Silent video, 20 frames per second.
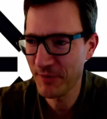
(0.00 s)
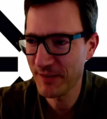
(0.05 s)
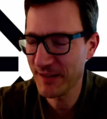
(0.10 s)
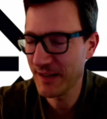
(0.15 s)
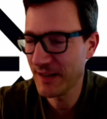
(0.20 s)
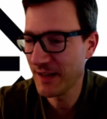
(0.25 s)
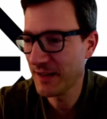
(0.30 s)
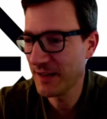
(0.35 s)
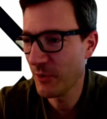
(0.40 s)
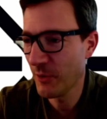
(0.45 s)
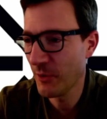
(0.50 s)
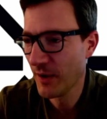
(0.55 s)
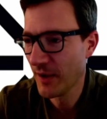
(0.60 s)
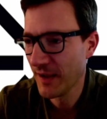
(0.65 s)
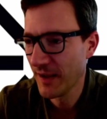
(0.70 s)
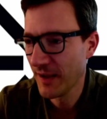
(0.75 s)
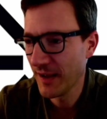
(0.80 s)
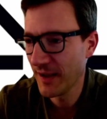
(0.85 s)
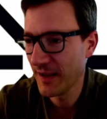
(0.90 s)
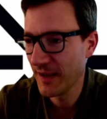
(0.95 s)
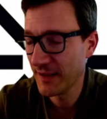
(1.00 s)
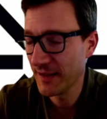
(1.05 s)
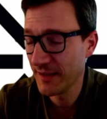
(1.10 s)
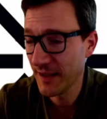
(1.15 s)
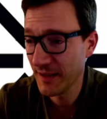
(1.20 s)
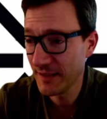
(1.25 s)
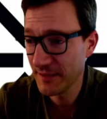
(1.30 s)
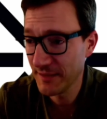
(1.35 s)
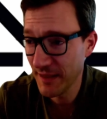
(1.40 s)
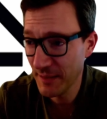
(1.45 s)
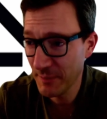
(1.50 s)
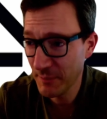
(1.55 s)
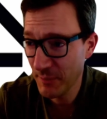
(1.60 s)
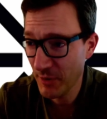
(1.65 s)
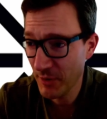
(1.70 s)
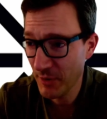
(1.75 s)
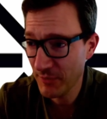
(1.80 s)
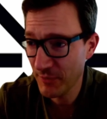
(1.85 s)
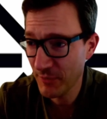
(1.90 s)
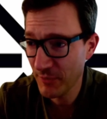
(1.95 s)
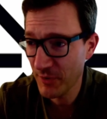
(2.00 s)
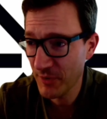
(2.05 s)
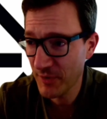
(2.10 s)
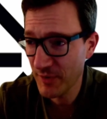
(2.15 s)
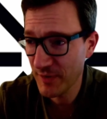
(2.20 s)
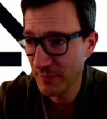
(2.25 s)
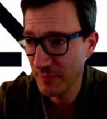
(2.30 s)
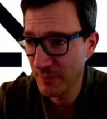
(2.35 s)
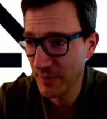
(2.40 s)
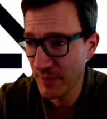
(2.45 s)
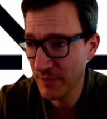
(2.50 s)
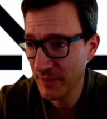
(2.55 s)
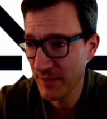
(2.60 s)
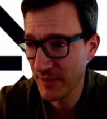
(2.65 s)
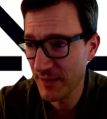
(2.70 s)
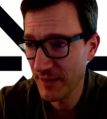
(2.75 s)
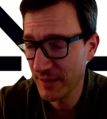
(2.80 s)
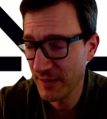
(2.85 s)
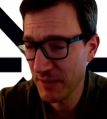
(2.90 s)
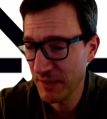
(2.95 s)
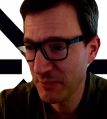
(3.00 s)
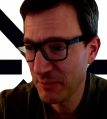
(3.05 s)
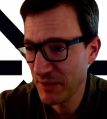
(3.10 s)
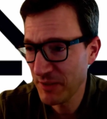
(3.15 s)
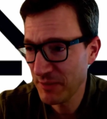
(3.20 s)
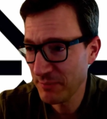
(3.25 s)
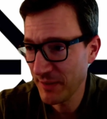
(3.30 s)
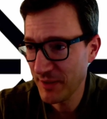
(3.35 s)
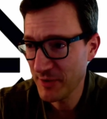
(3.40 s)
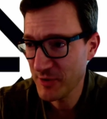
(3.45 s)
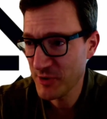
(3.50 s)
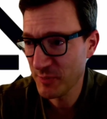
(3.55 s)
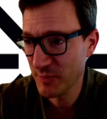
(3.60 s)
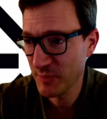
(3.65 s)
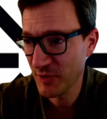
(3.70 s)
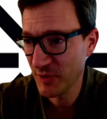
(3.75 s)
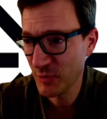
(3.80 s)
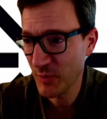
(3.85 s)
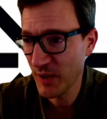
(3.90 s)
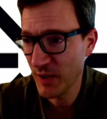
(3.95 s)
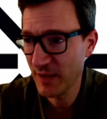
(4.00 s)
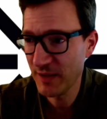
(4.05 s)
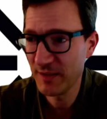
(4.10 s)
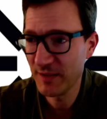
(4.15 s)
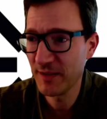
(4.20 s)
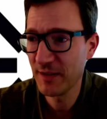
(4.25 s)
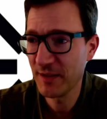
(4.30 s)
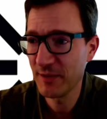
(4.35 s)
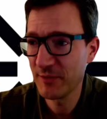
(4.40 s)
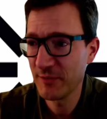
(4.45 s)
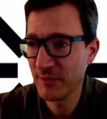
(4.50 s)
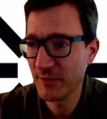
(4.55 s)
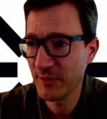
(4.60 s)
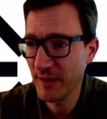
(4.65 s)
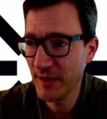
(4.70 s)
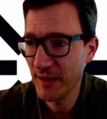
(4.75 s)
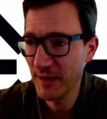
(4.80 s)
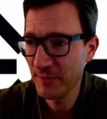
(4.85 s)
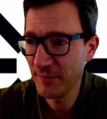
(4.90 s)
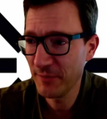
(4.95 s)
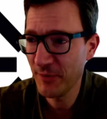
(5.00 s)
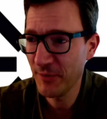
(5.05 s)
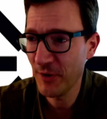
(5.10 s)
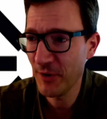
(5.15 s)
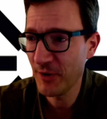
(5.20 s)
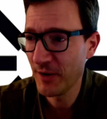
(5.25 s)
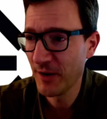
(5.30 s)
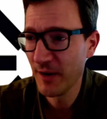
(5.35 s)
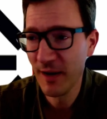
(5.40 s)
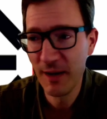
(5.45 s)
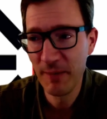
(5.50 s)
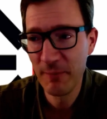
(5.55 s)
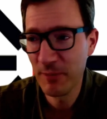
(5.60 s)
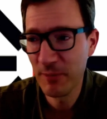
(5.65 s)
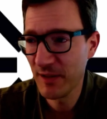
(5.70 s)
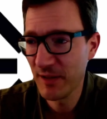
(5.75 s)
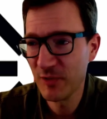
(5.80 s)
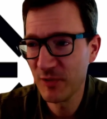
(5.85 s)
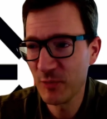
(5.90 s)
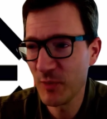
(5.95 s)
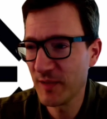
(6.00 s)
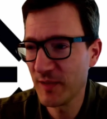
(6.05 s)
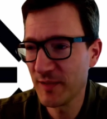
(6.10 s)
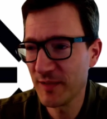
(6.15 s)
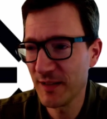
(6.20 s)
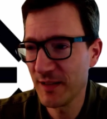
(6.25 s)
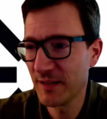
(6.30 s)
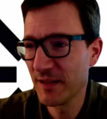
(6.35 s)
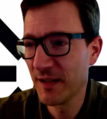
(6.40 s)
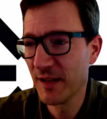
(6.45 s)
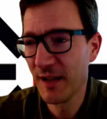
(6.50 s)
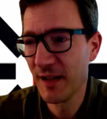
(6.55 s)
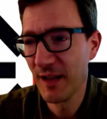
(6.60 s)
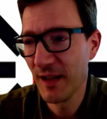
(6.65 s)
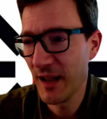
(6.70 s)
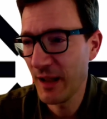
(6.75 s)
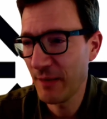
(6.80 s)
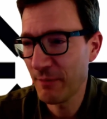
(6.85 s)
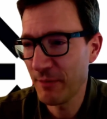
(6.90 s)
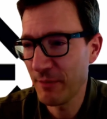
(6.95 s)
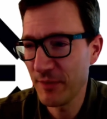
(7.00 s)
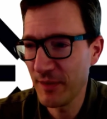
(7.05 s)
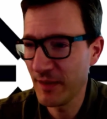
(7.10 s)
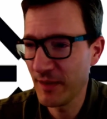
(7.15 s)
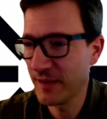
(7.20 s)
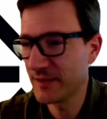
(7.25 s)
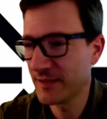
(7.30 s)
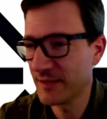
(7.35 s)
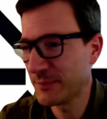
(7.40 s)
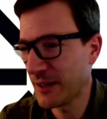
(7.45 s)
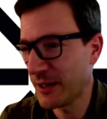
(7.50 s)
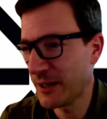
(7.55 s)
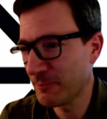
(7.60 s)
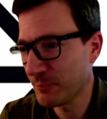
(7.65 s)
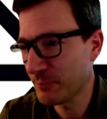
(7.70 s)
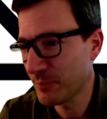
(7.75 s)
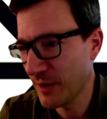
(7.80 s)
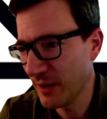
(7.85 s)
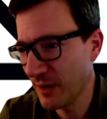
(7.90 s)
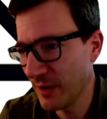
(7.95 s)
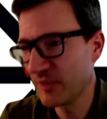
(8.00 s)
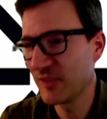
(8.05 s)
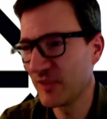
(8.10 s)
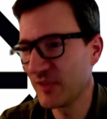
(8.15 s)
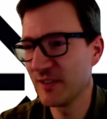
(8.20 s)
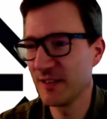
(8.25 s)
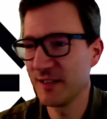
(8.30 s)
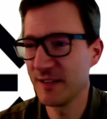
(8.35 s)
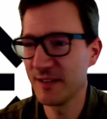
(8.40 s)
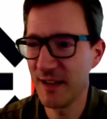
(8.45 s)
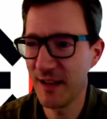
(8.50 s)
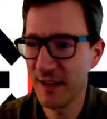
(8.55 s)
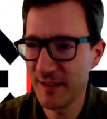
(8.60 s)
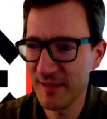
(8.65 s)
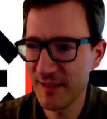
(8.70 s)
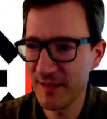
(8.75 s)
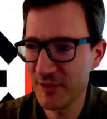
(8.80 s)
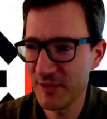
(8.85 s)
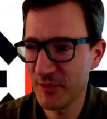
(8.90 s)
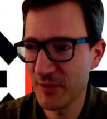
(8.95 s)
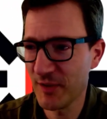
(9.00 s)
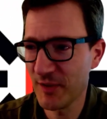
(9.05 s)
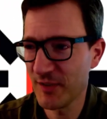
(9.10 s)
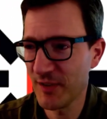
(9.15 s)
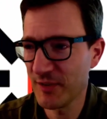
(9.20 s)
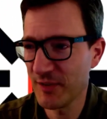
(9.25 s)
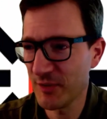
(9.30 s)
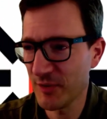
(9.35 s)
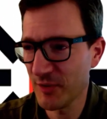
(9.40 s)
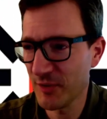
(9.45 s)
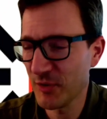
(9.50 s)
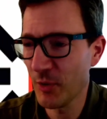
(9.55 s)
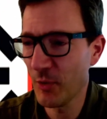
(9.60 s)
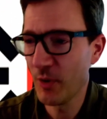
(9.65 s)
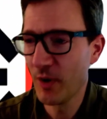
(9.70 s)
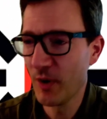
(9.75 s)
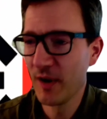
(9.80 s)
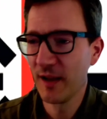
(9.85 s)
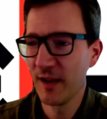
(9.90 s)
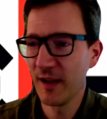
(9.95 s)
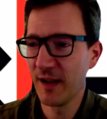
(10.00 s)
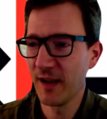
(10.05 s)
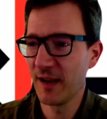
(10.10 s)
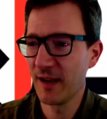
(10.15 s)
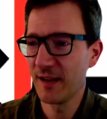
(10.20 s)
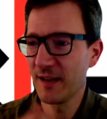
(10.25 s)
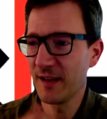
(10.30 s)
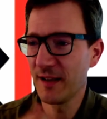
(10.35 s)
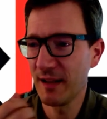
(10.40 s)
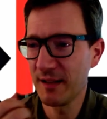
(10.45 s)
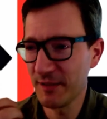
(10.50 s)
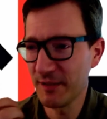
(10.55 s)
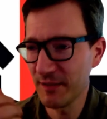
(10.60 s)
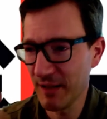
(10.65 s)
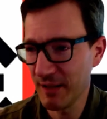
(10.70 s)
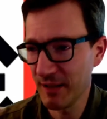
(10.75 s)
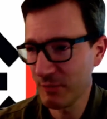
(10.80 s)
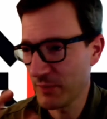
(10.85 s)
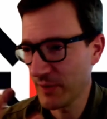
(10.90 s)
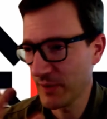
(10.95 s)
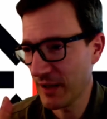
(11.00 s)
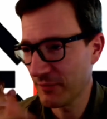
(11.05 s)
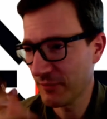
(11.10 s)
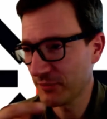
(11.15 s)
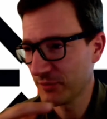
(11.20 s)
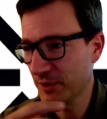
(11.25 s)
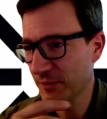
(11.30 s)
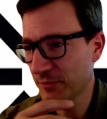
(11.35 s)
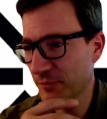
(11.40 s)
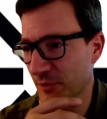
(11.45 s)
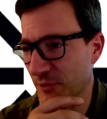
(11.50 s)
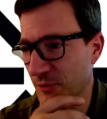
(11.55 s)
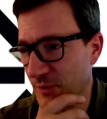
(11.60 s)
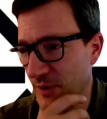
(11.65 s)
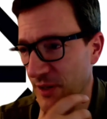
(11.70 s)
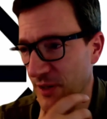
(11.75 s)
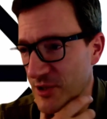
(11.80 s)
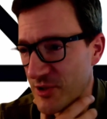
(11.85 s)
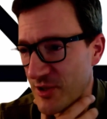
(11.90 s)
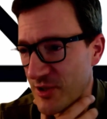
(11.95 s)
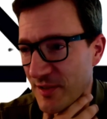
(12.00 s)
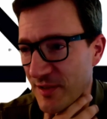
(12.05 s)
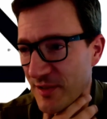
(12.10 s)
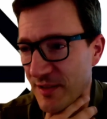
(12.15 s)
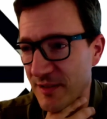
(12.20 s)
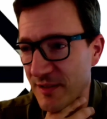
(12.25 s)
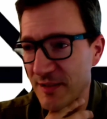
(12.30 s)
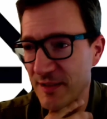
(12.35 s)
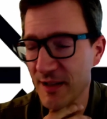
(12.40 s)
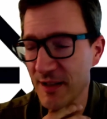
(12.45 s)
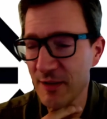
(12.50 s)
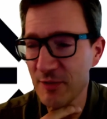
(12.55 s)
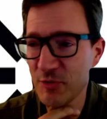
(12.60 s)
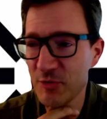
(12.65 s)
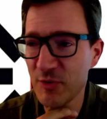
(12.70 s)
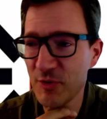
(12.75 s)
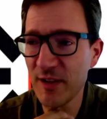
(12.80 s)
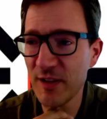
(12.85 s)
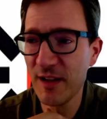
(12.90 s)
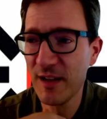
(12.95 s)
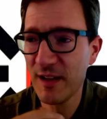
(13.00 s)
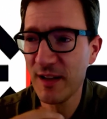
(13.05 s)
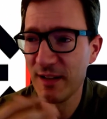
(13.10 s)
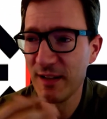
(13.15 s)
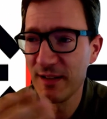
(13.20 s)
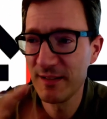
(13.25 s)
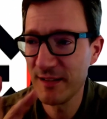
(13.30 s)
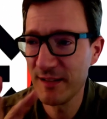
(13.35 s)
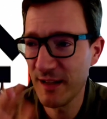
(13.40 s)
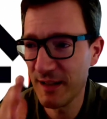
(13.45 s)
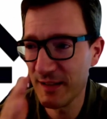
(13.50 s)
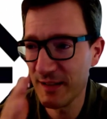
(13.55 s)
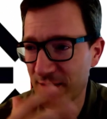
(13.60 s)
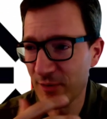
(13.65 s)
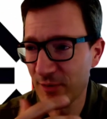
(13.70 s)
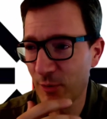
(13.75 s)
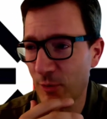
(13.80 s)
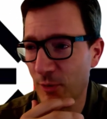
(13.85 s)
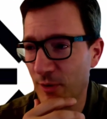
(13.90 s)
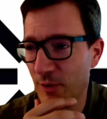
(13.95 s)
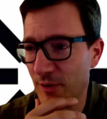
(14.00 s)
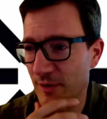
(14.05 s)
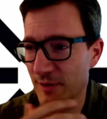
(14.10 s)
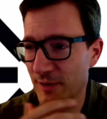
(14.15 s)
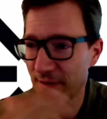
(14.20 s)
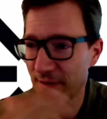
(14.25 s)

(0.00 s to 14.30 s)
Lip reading: And I know in Denmark, for example, I think, and maybe in Belgium as well, they are really far. But in Switzerland, everything is about privacy and et cetera, et cetera. So, and we have different regions in the country that all,